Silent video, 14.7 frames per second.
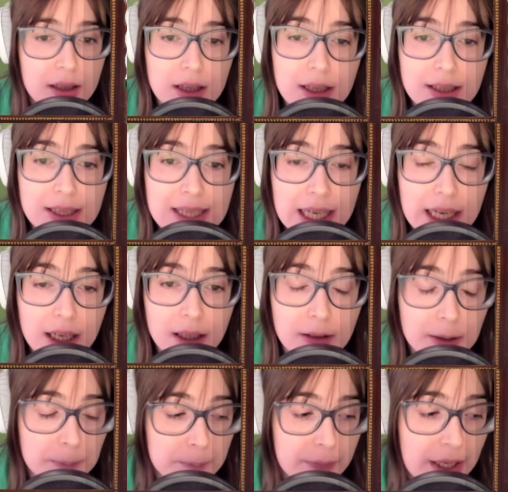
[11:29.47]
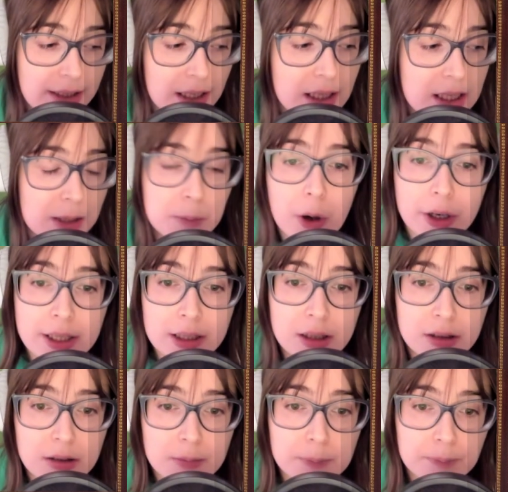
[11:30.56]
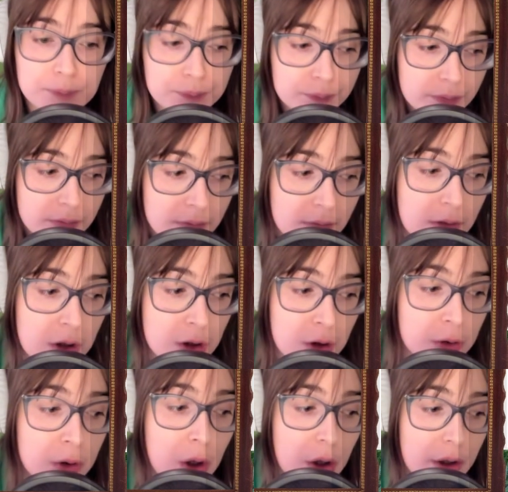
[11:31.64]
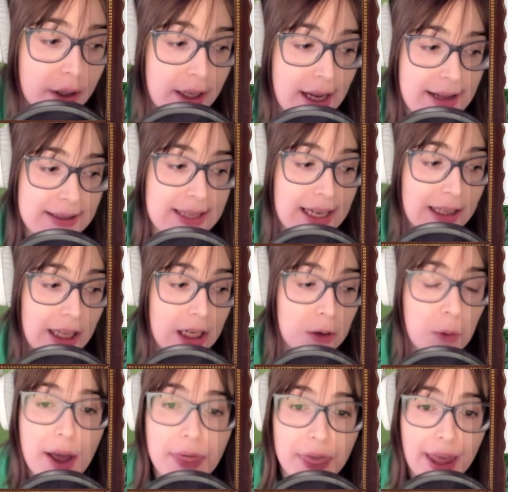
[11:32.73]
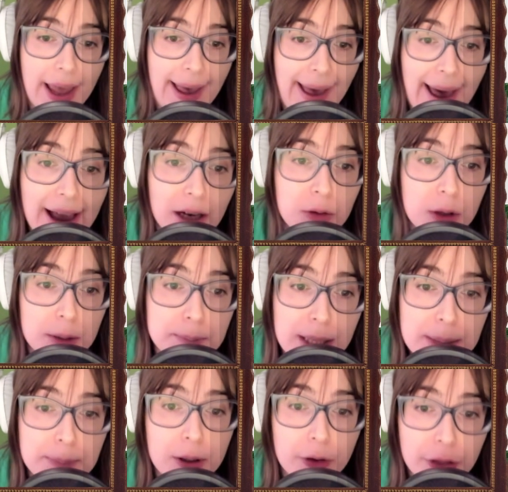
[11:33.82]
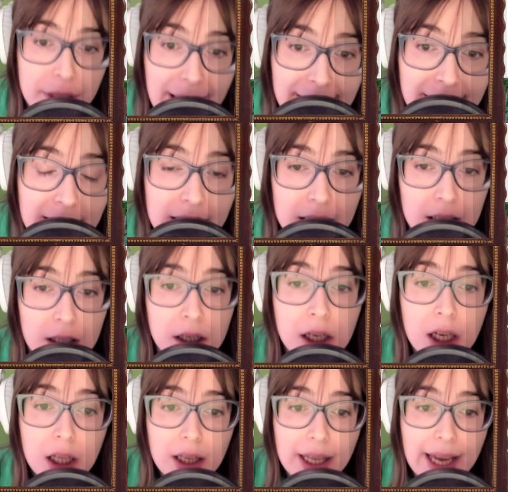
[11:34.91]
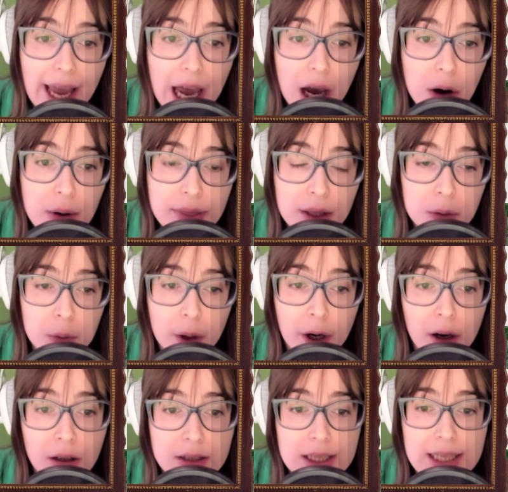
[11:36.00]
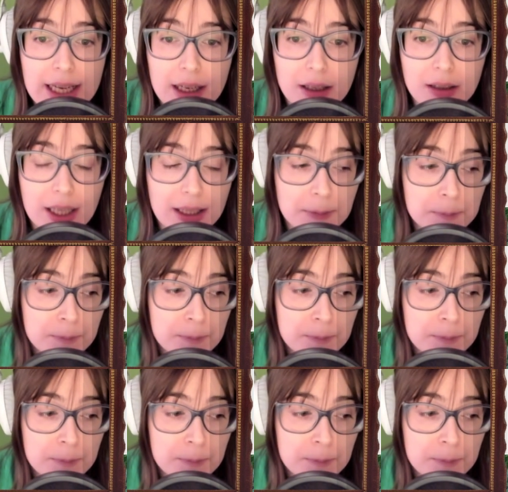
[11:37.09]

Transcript: see, like, I think it's important to look and say, like, what the heck were people thinking? Like, how in the world did, like,